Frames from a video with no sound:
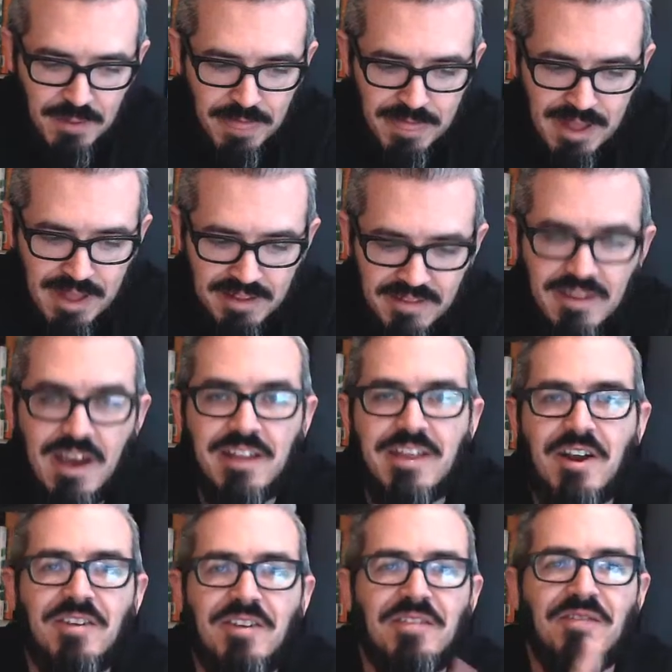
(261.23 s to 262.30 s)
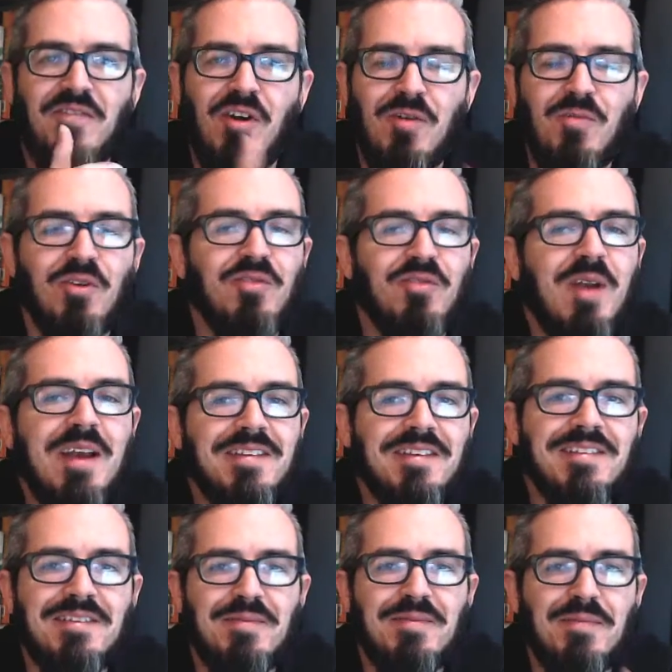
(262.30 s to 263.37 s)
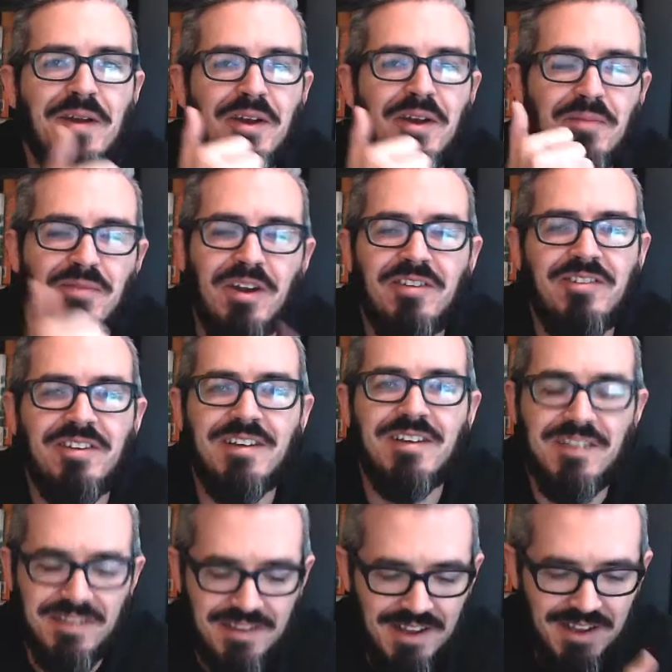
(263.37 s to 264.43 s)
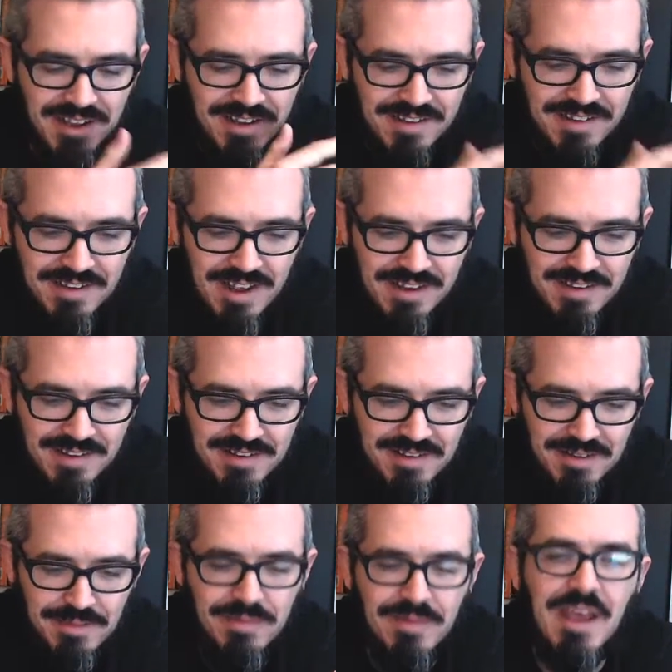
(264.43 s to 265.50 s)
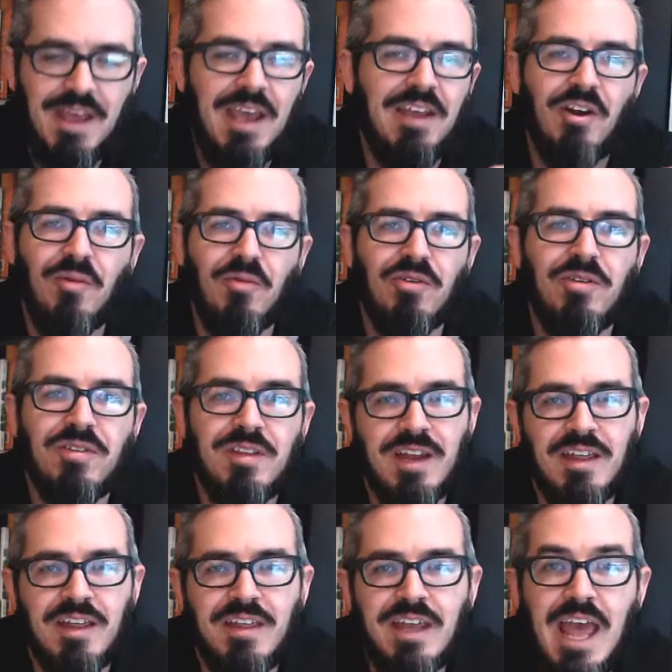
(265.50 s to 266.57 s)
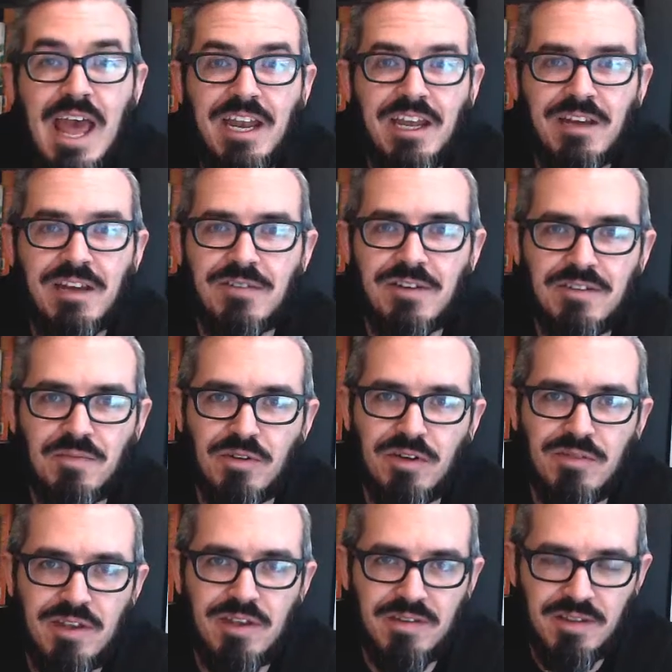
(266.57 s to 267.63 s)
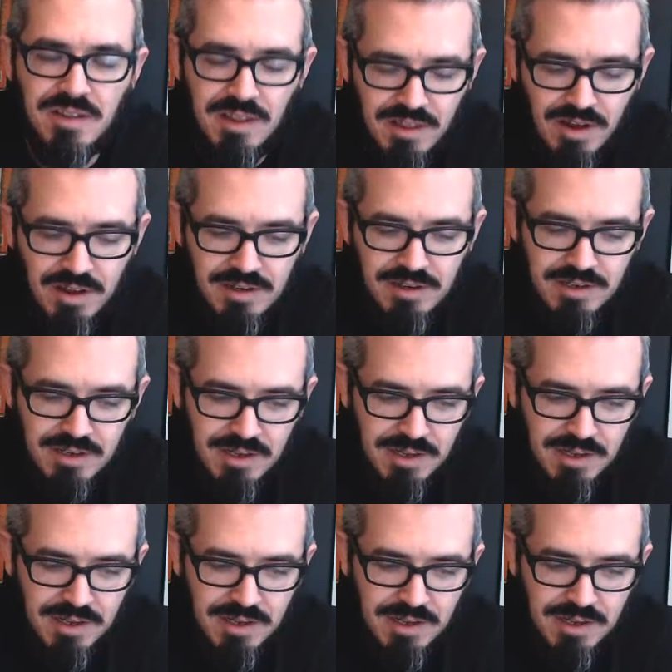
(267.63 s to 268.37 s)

it's that there's far more racism, prejudice, sexism in our world than I think any of us previously thought.